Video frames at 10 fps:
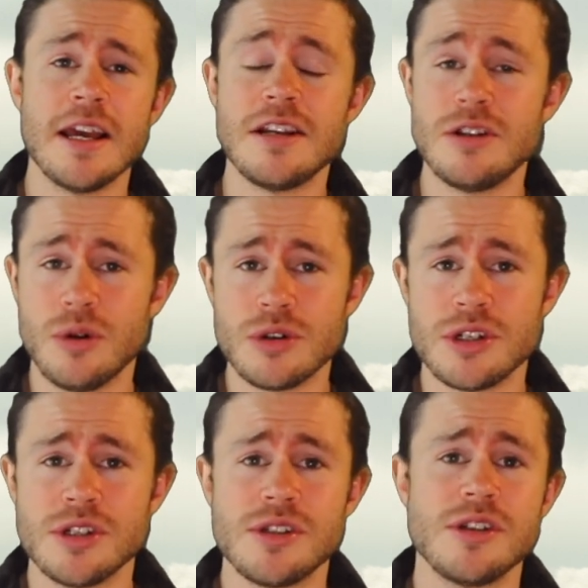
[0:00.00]
and
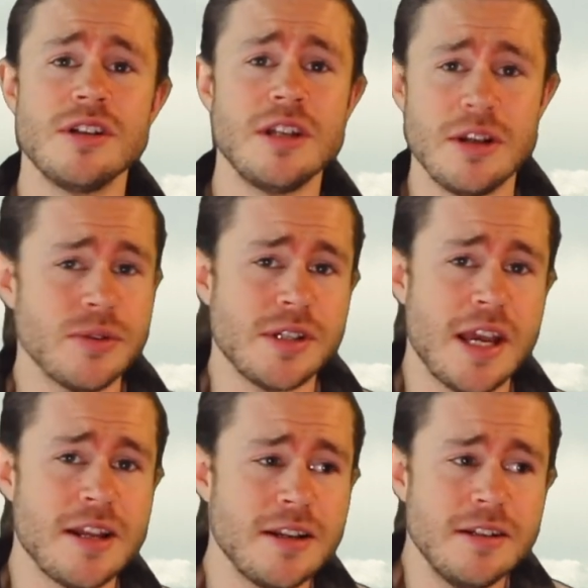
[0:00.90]
nauseous and
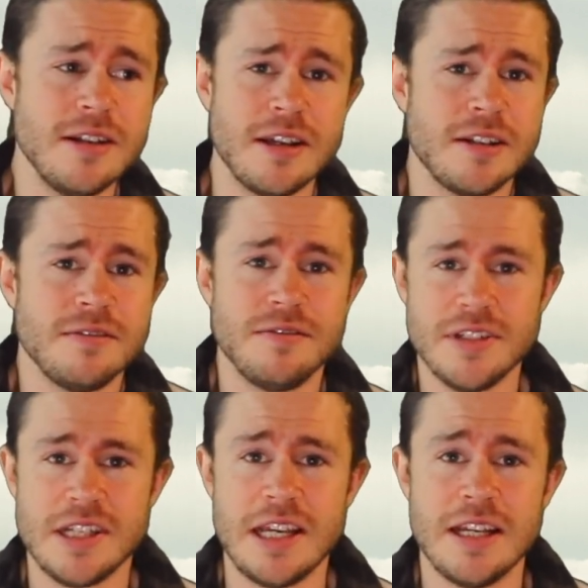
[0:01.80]
irritated and
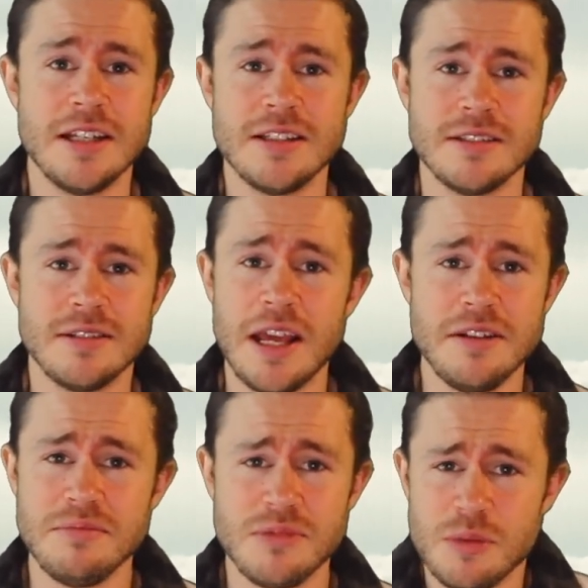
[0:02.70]
fatigued
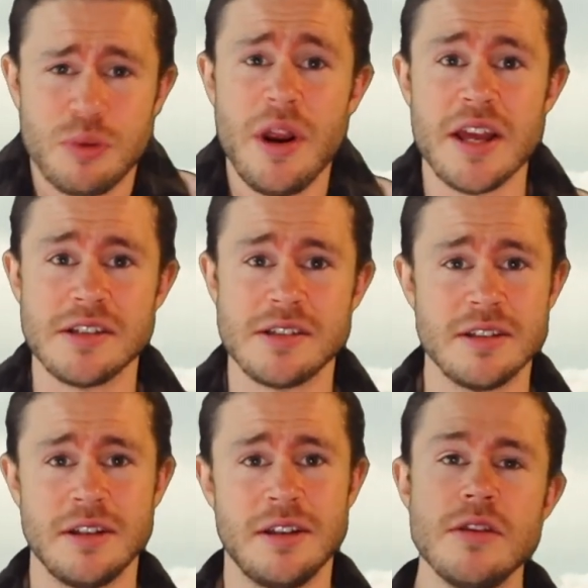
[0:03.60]
and
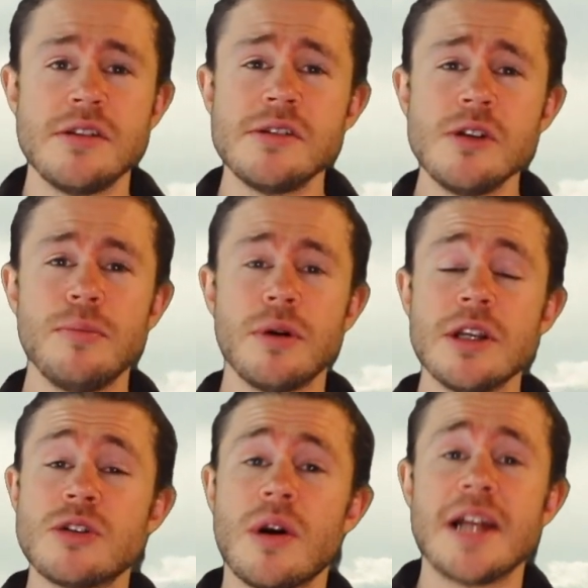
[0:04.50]
depressed. This is your
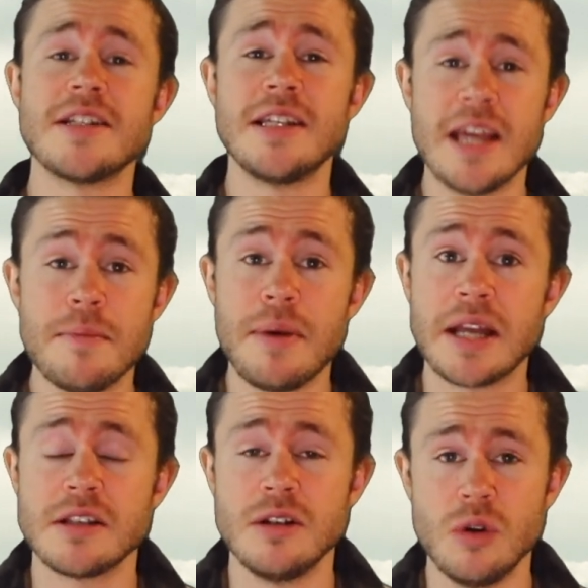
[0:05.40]
body trying to get
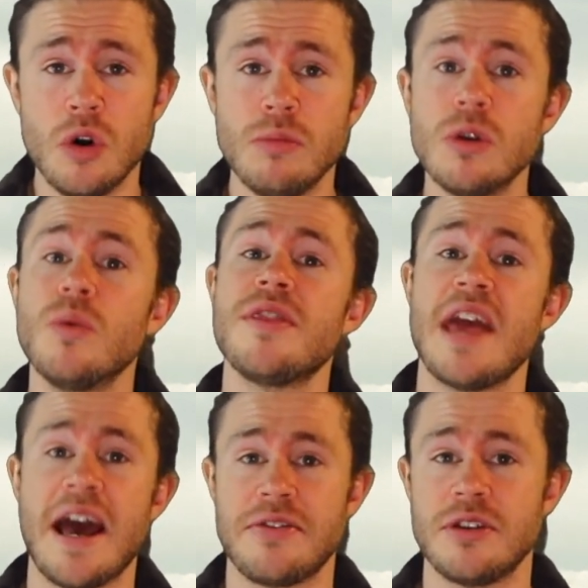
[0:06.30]
back to normal
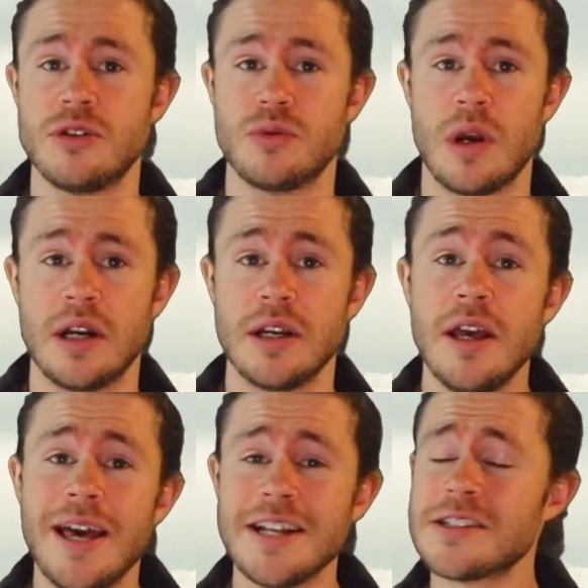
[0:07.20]
without the drug,
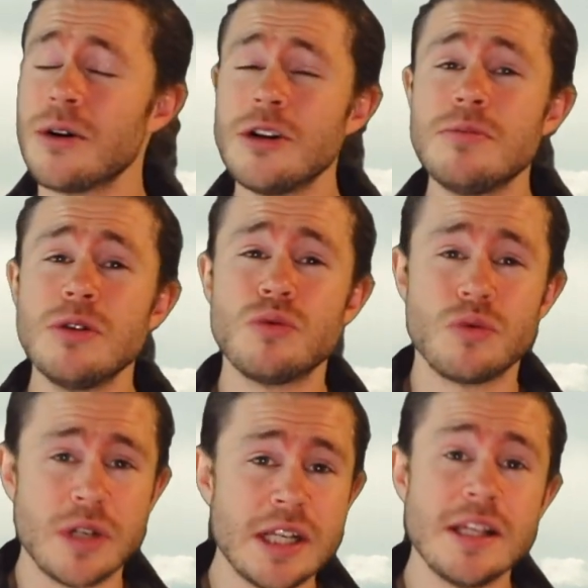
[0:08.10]
and it's going to be
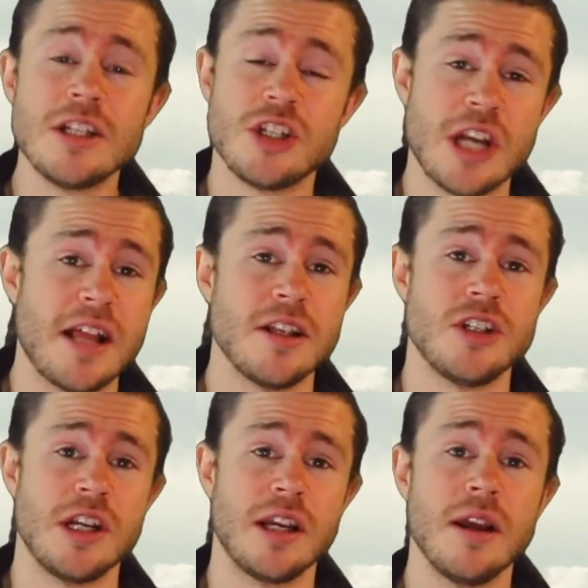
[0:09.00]
really
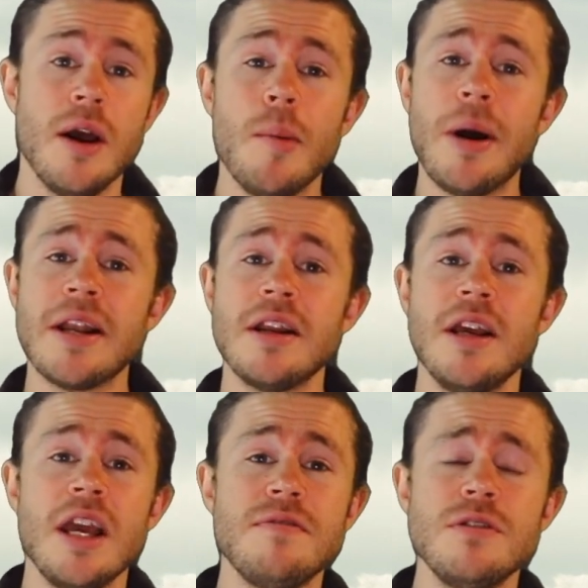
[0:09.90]
challenging. But
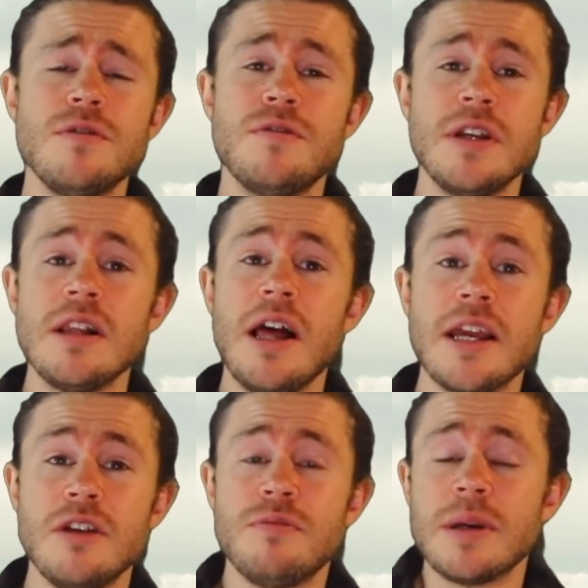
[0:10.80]
if you feel
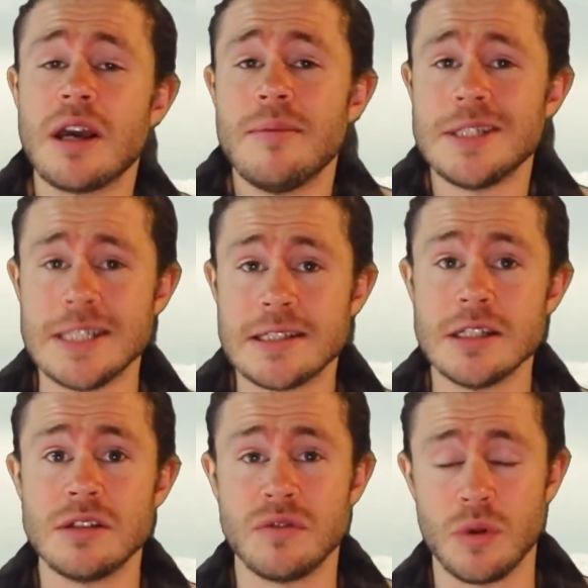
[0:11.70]
like you've become
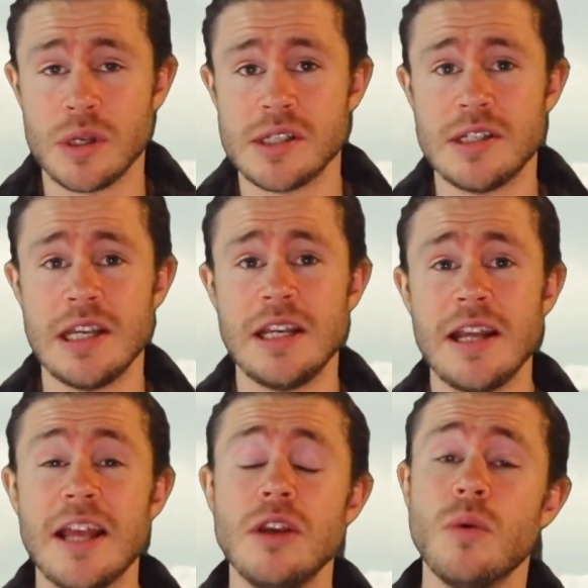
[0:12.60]
addicted to
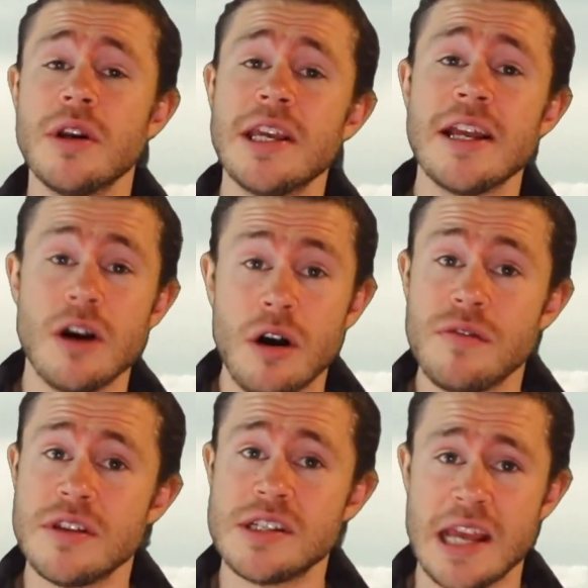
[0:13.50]
fluoxetine and you want to get
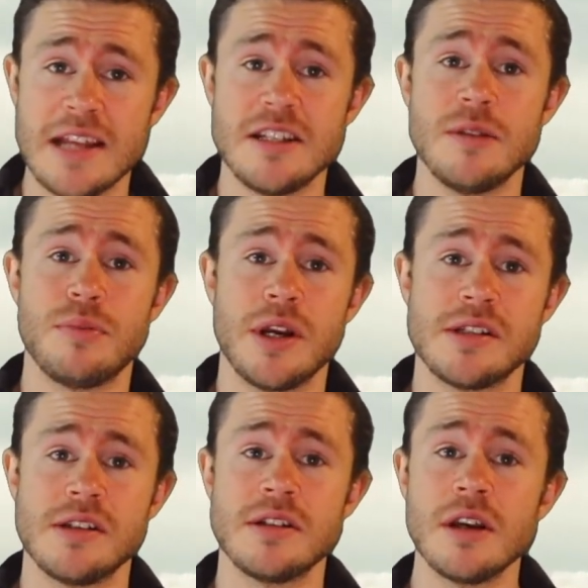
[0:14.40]
off this
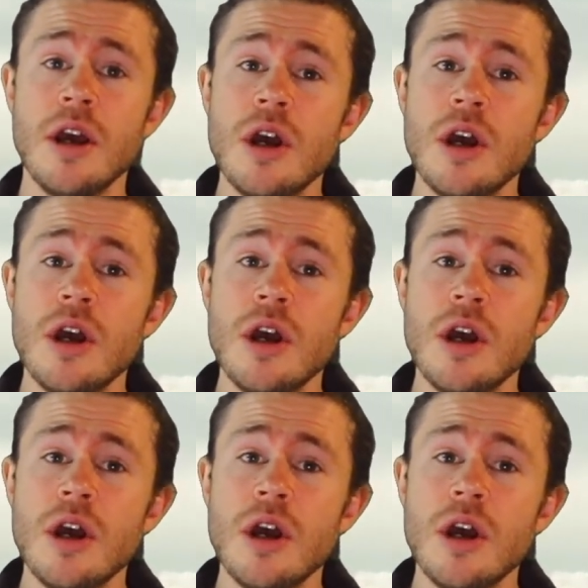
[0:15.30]
antidepressant,